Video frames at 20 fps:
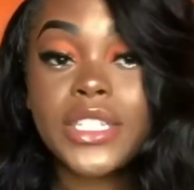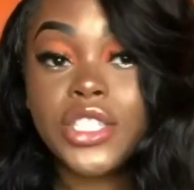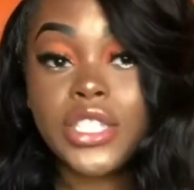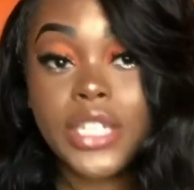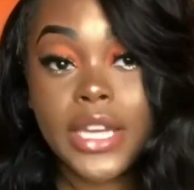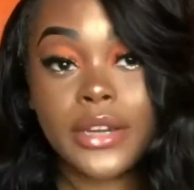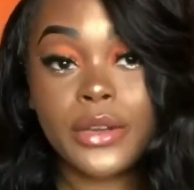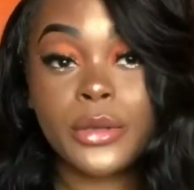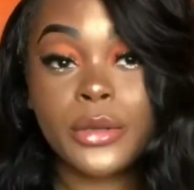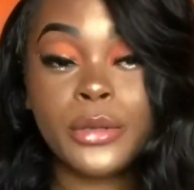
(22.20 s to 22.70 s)

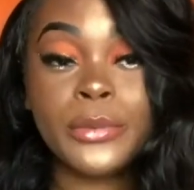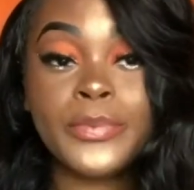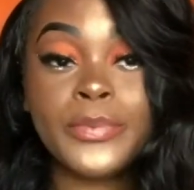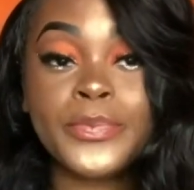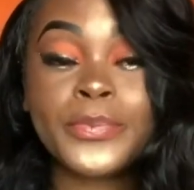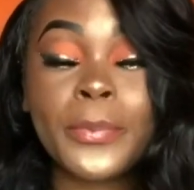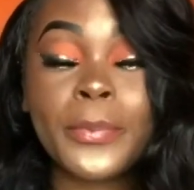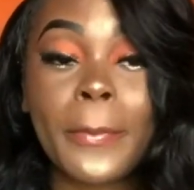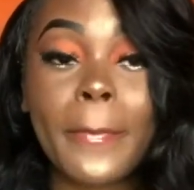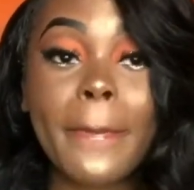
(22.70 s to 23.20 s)
channel.
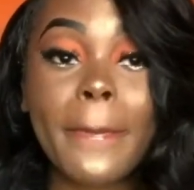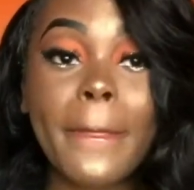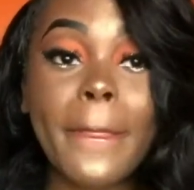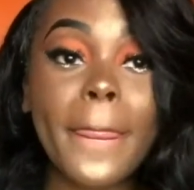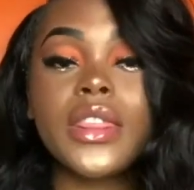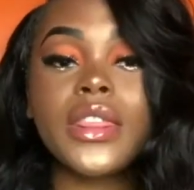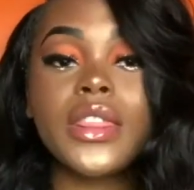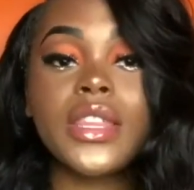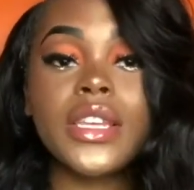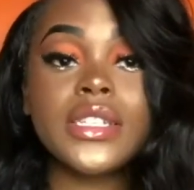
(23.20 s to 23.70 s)

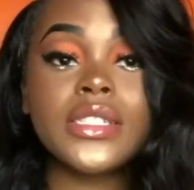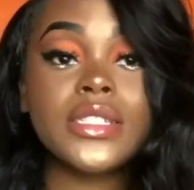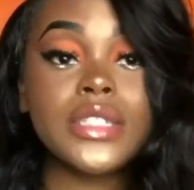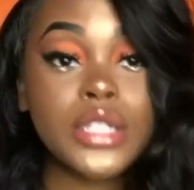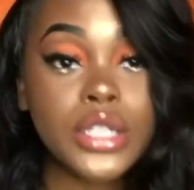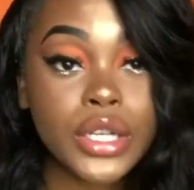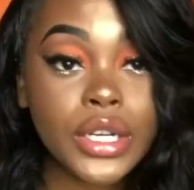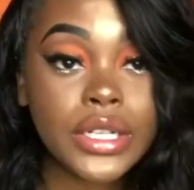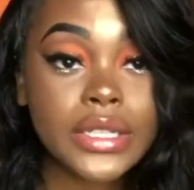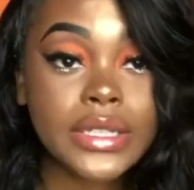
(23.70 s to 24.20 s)
This
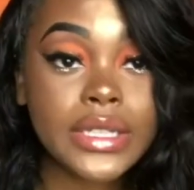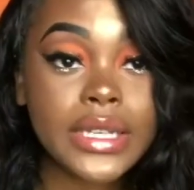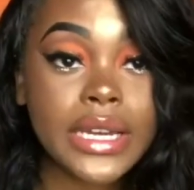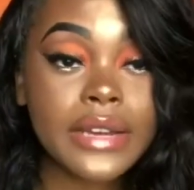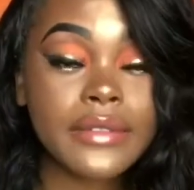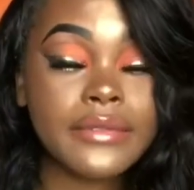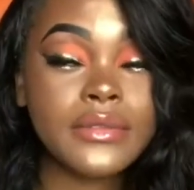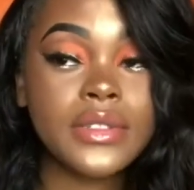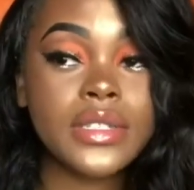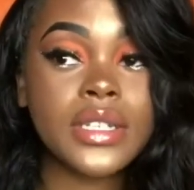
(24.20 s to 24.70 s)
look that
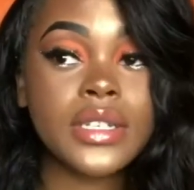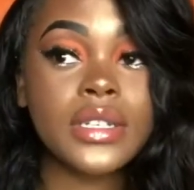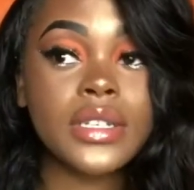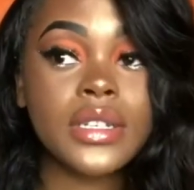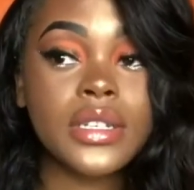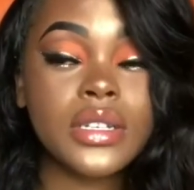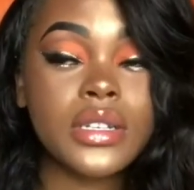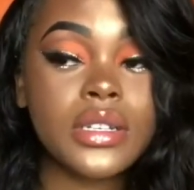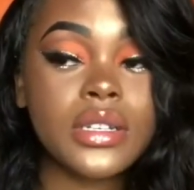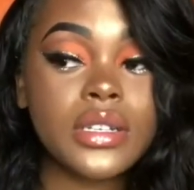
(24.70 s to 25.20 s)
I
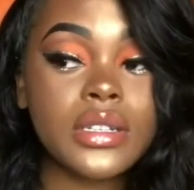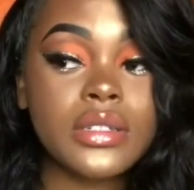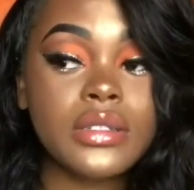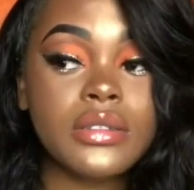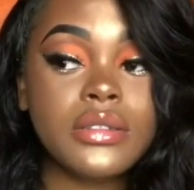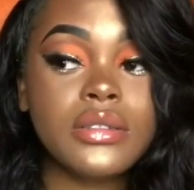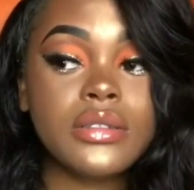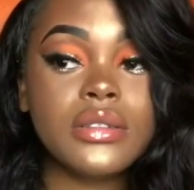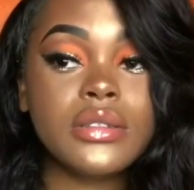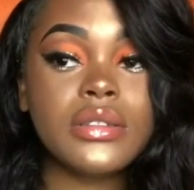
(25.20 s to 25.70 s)
did
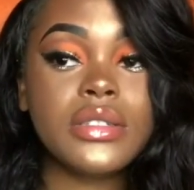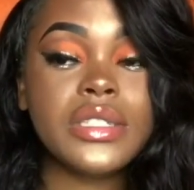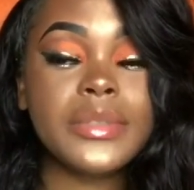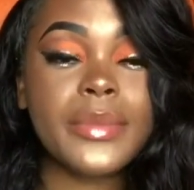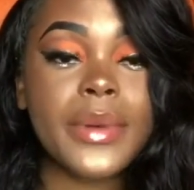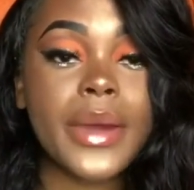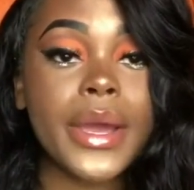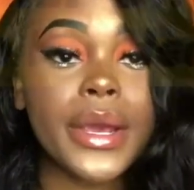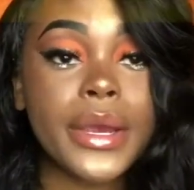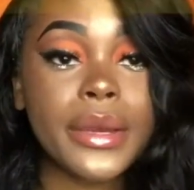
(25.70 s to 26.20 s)
is
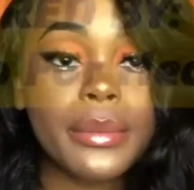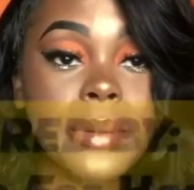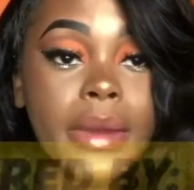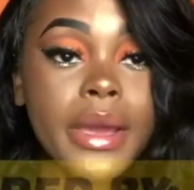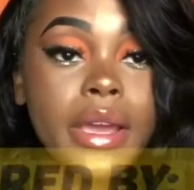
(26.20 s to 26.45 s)
inspired by